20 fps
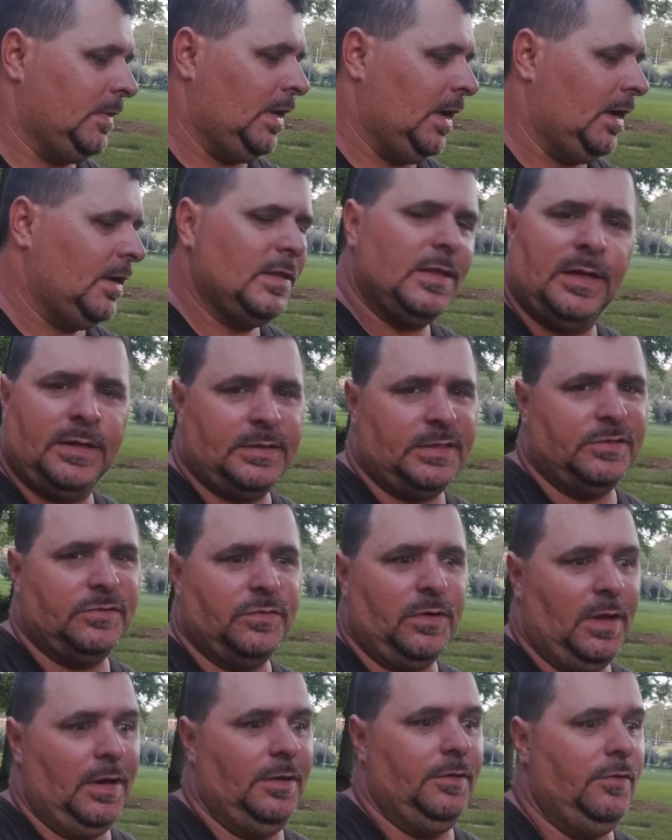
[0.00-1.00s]
I'd like to
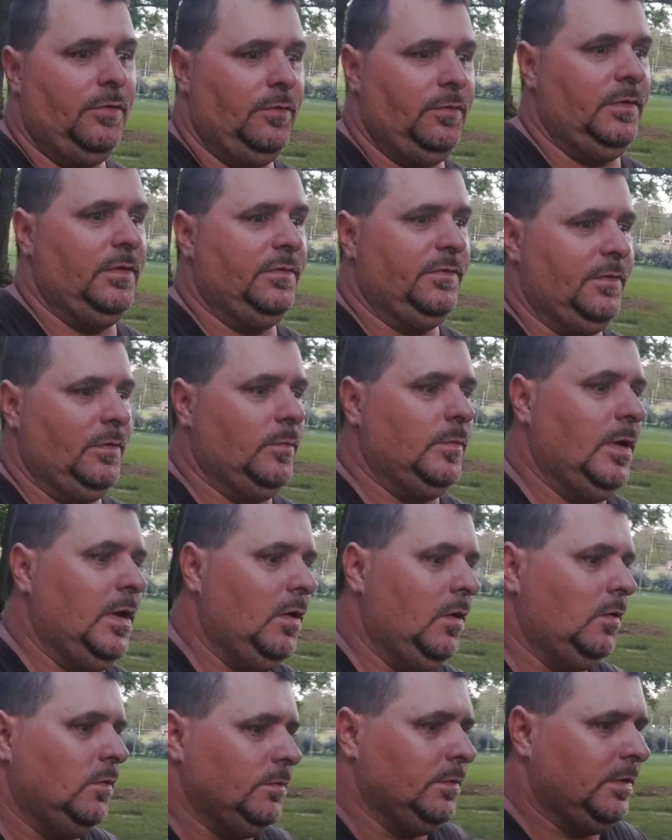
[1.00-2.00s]
try to do this on my
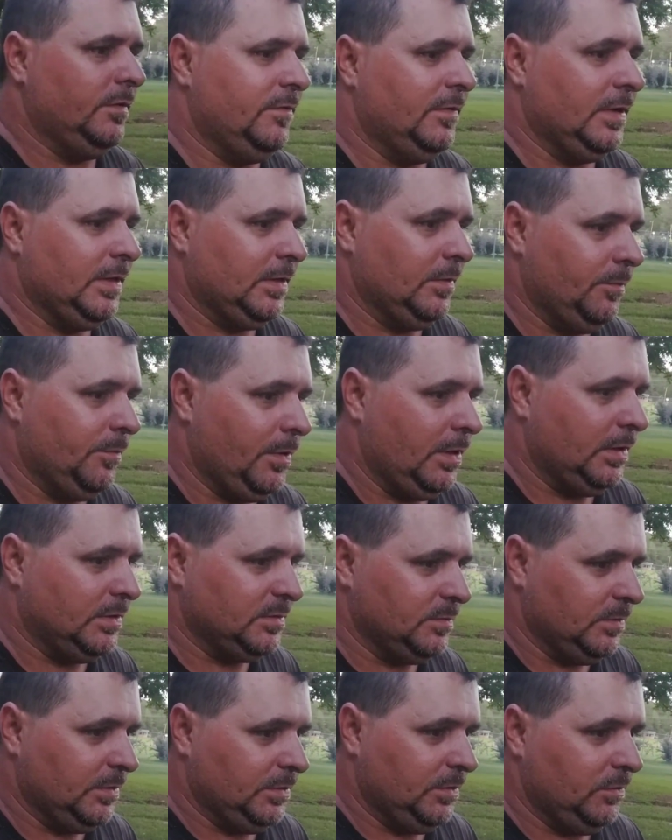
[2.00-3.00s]
own if I can
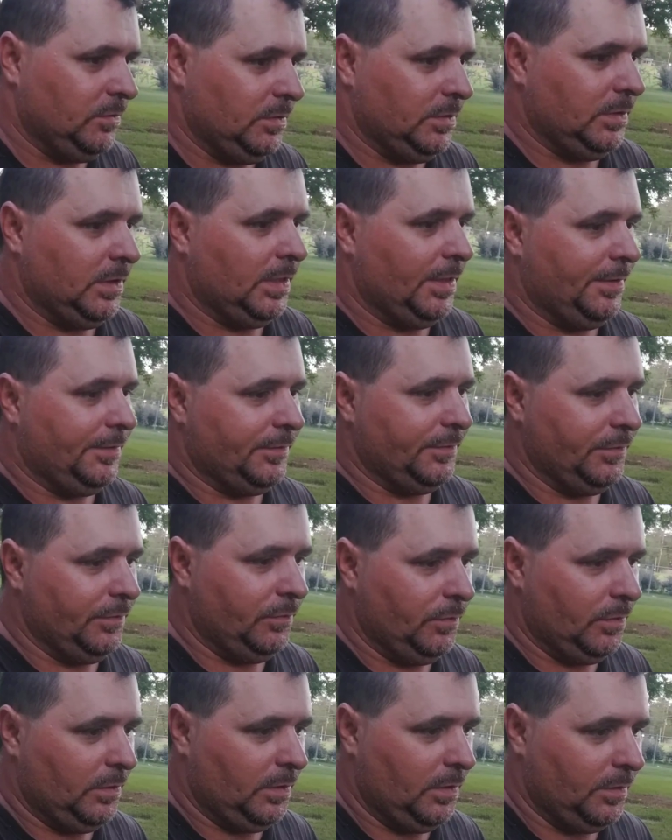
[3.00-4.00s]
possibly do it, not
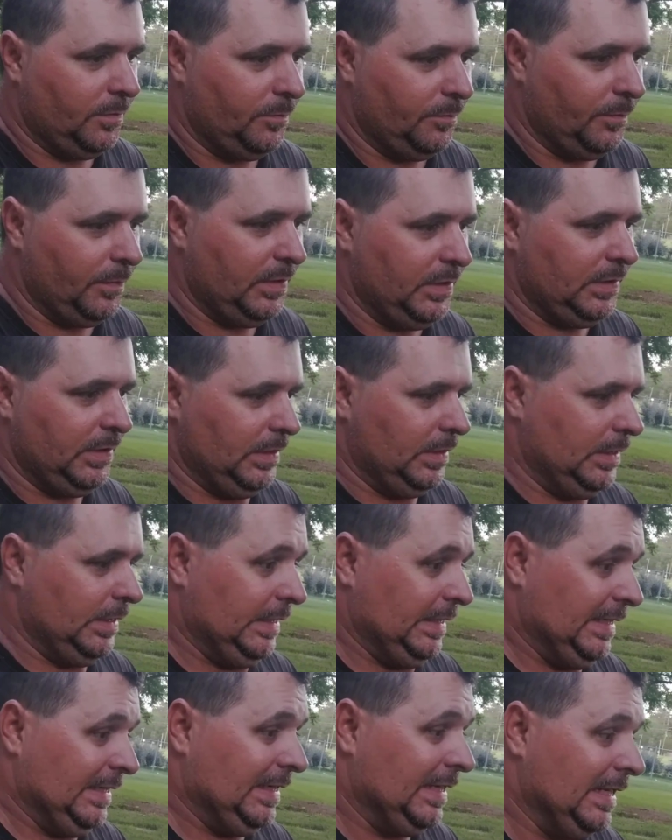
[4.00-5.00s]
to be
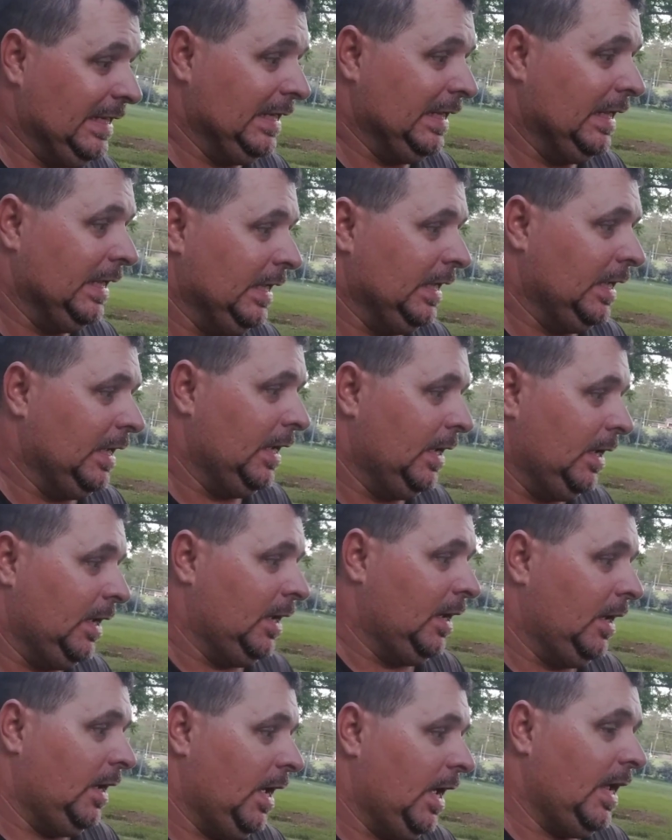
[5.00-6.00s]
an
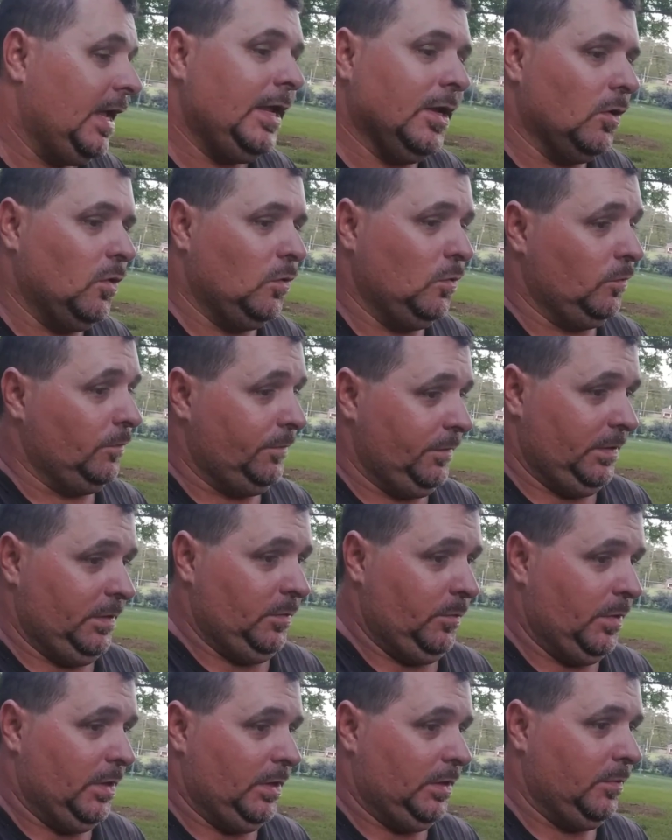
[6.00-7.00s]
a-hole to
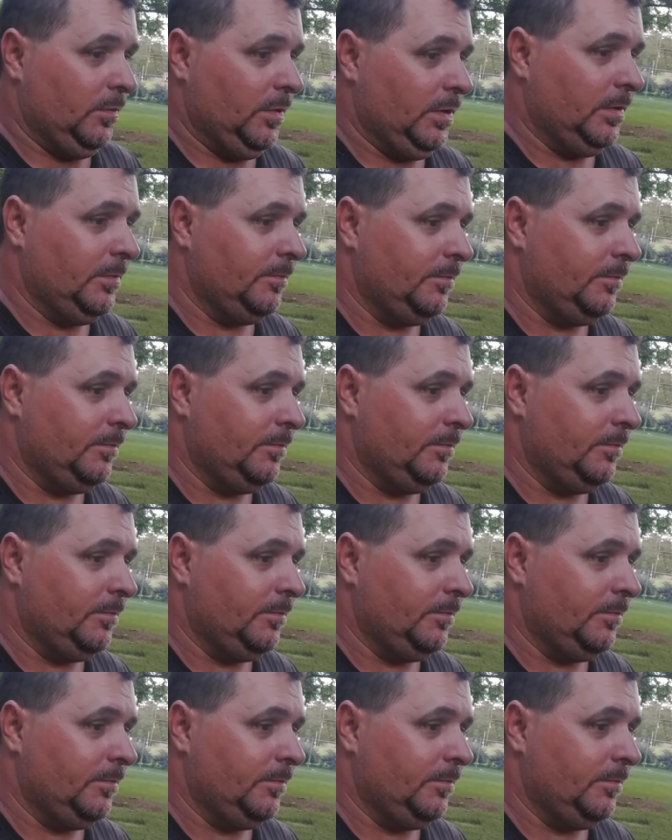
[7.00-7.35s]
anybody. But